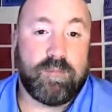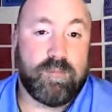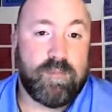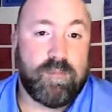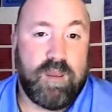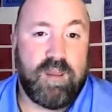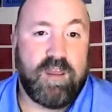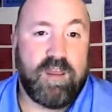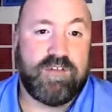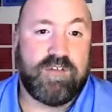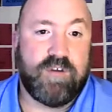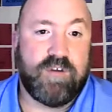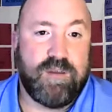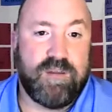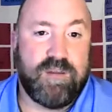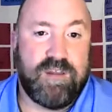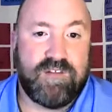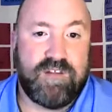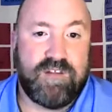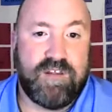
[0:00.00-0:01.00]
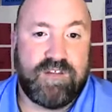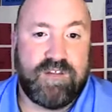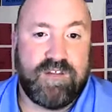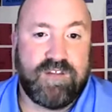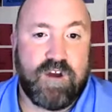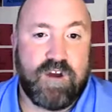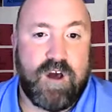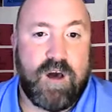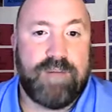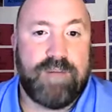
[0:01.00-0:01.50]
And so it's this
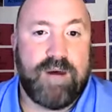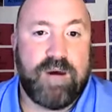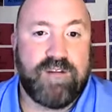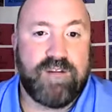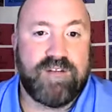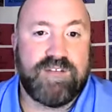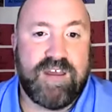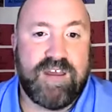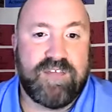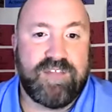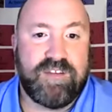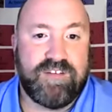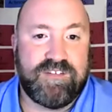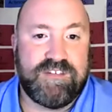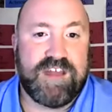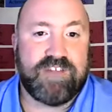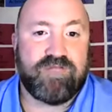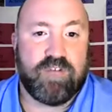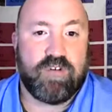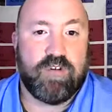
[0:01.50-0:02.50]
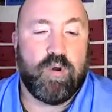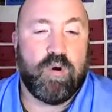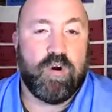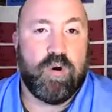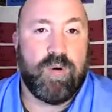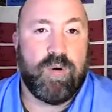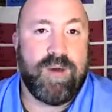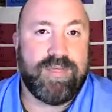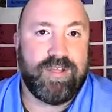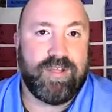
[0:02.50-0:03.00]
compound instead, this
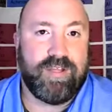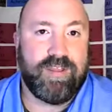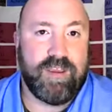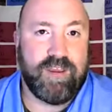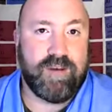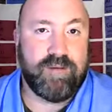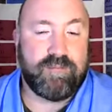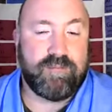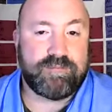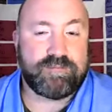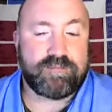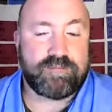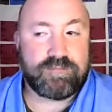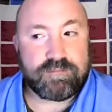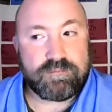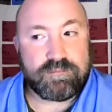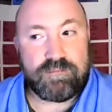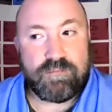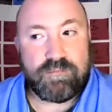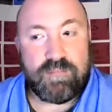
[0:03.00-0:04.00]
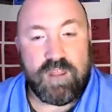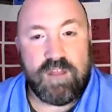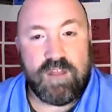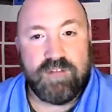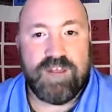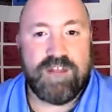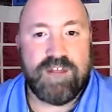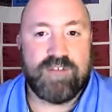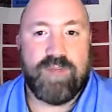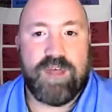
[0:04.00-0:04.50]
tetrachloroethylene. And
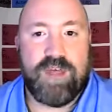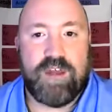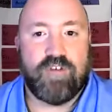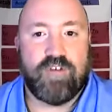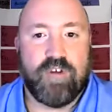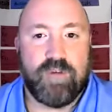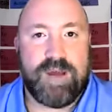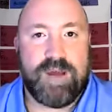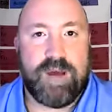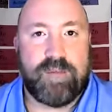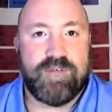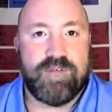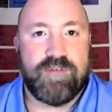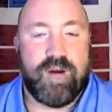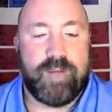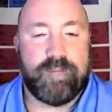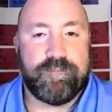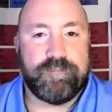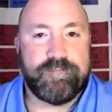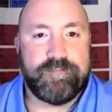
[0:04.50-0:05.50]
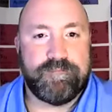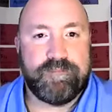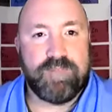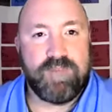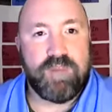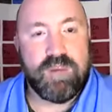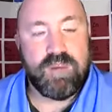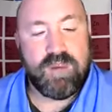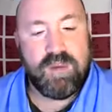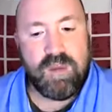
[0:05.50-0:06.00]
so that's where that term comes from.
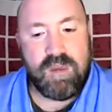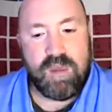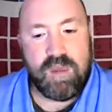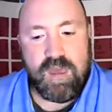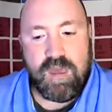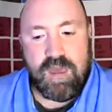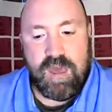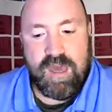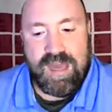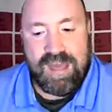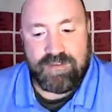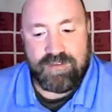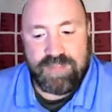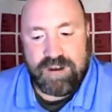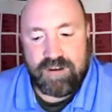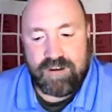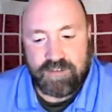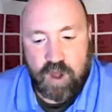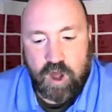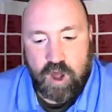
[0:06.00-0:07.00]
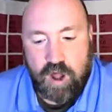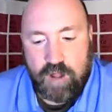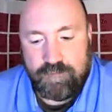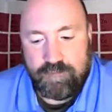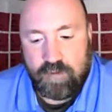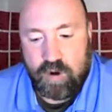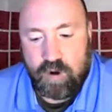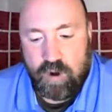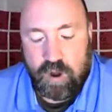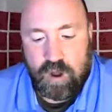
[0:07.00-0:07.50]
And so that is all
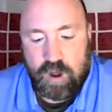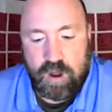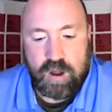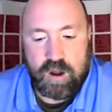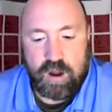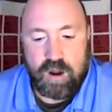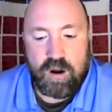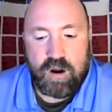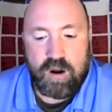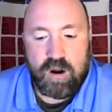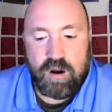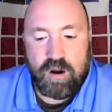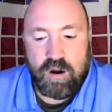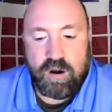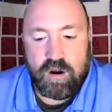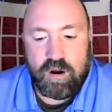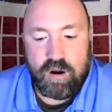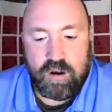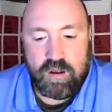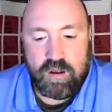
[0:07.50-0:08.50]
for our